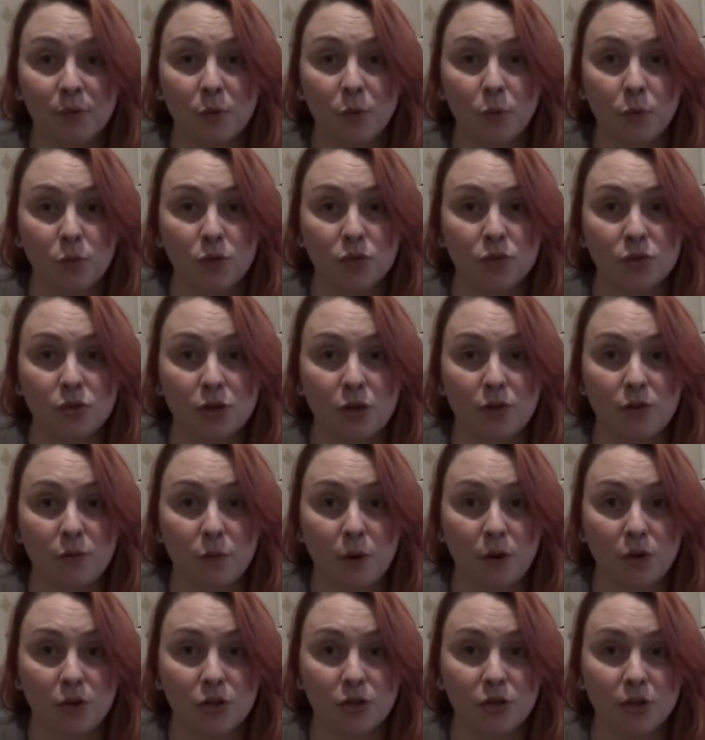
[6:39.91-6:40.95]
once I've
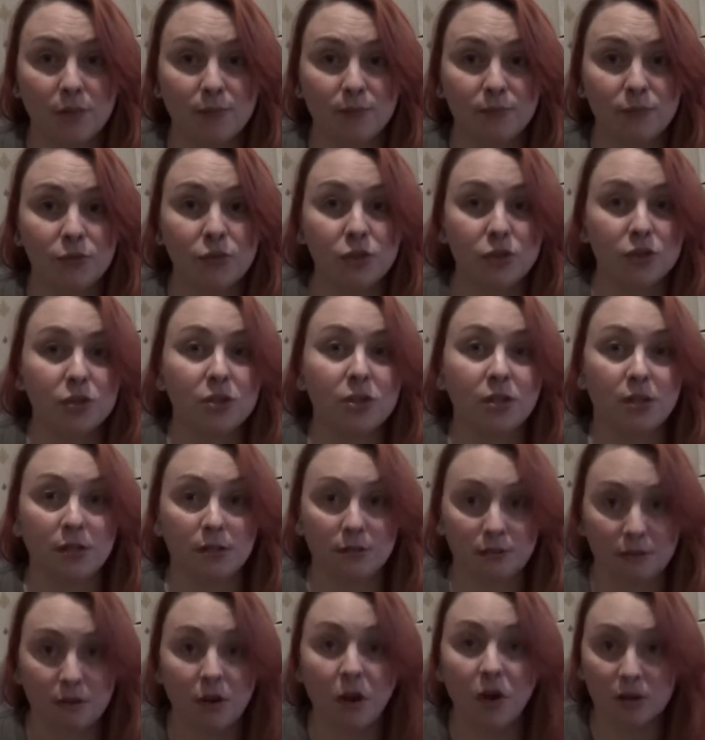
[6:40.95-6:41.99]
washed them, just to
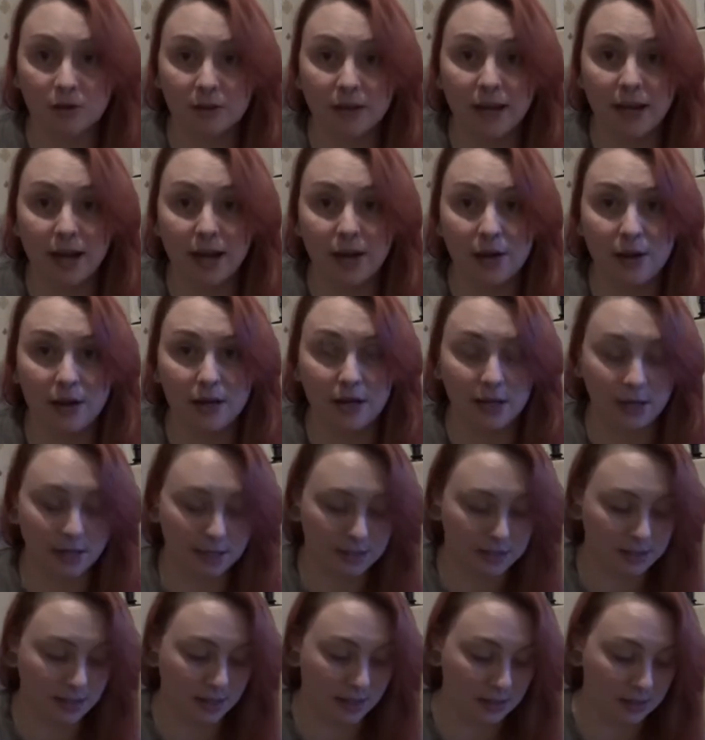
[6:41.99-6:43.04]
kind of get out any
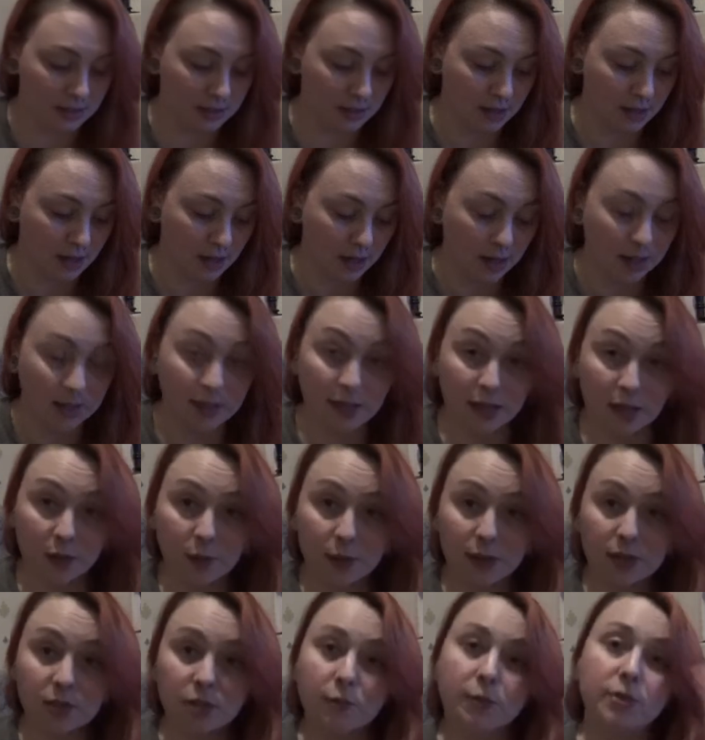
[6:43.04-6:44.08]
excess
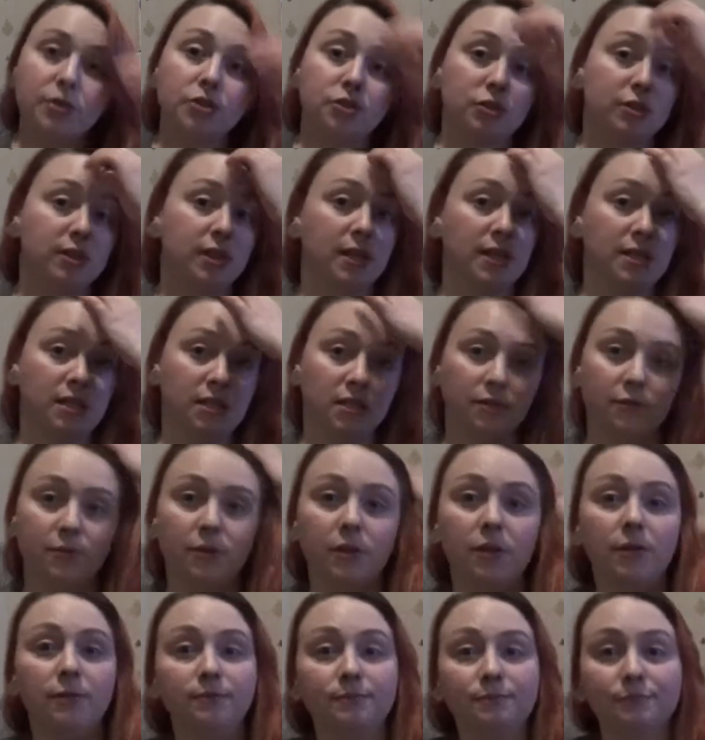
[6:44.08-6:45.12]
liquid, so it's just easier to
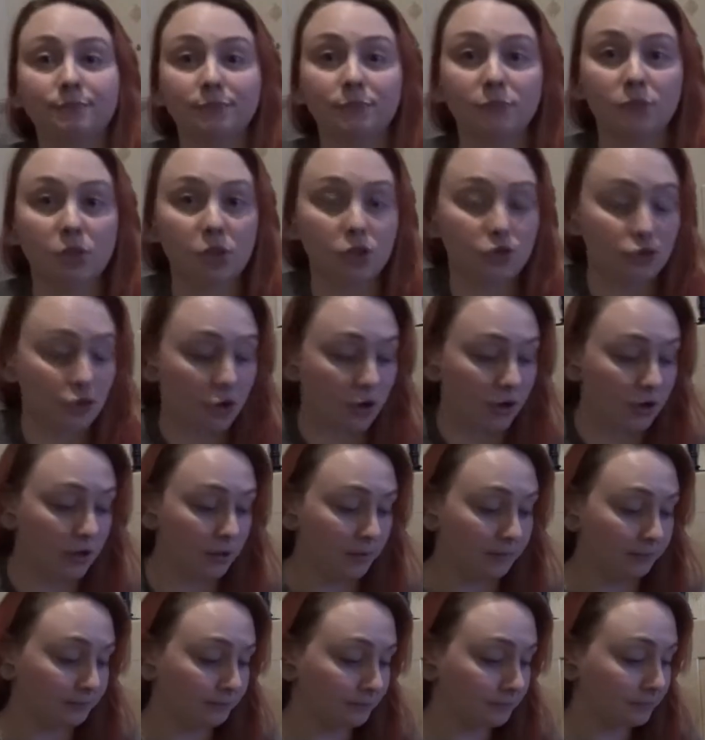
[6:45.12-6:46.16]
dry
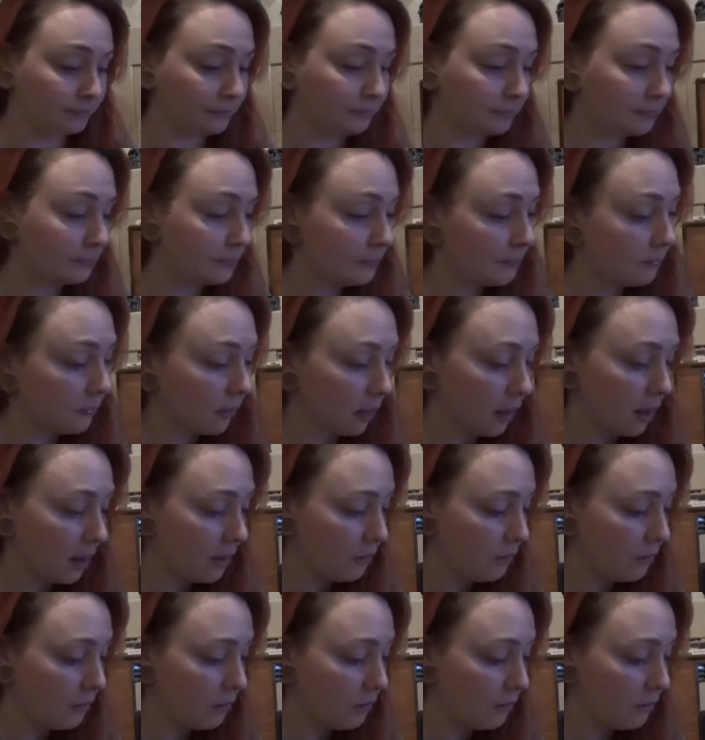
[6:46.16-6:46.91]
them.